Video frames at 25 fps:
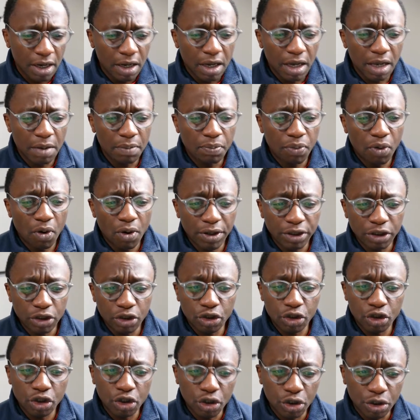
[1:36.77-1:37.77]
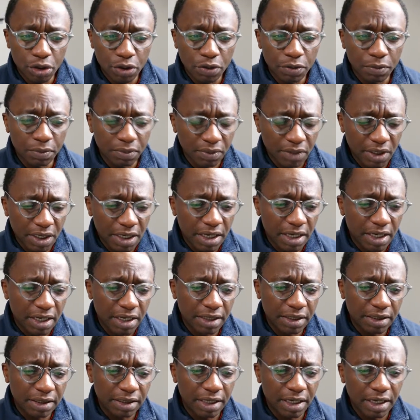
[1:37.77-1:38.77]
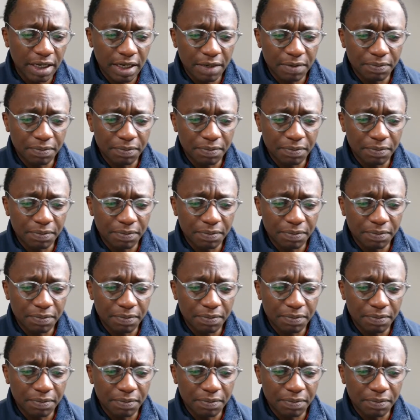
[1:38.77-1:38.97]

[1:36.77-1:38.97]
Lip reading: Point 2 is